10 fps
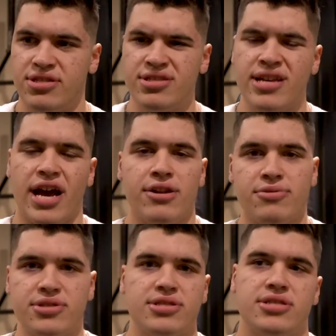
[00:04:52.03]

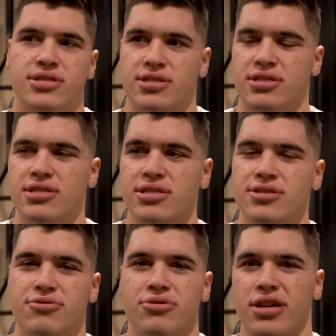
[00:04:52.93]
diagnoses,
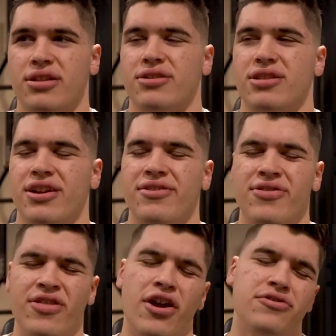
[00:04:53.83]
or
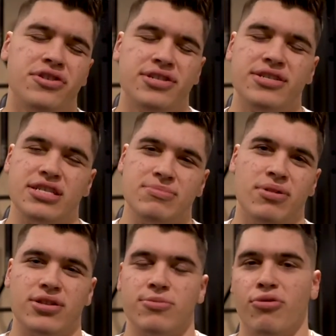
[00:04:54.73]
they aren't diseases,
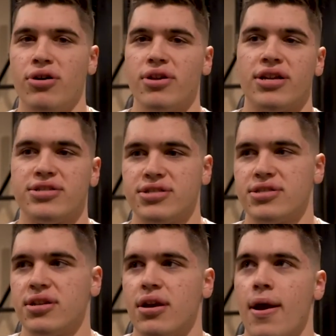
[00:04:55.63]
but they're more
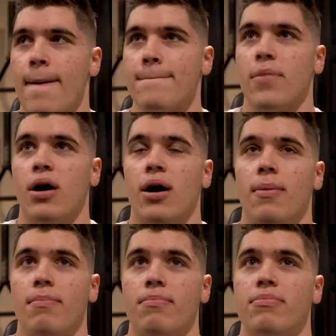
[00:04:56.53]
just
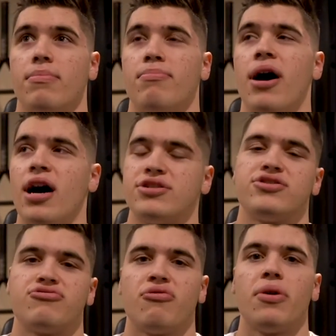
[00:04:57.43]

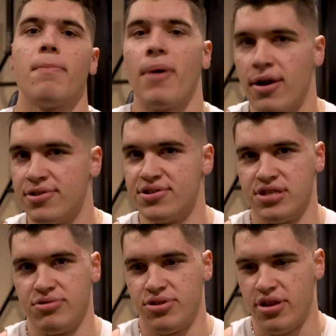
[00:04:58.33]
postural imbalances is
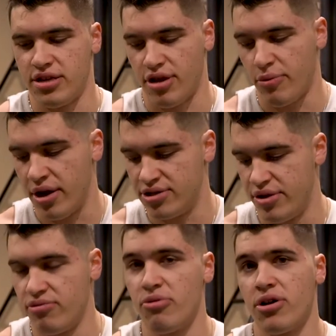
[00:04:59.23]
what that's what they want. So you
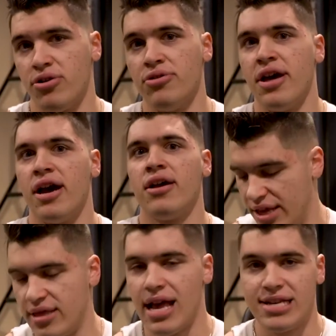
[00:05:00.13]
really want to know that.
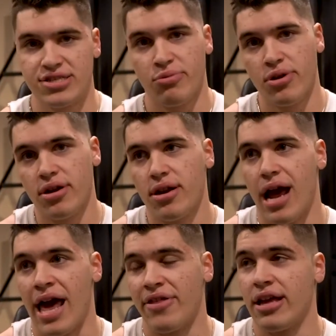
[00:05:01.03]
The last one
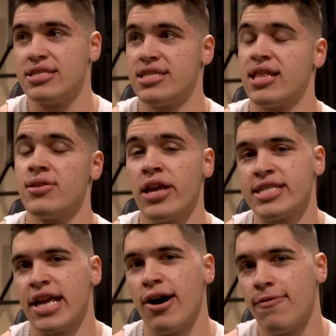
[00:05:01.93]
I think is the
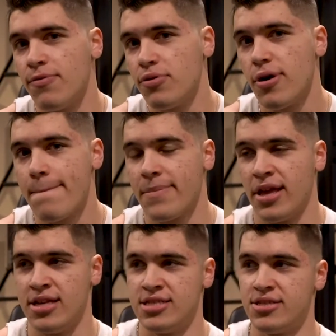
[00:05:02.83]
least helpful
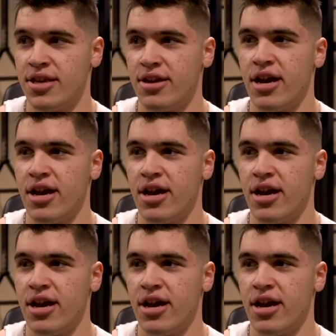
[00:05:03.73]
is the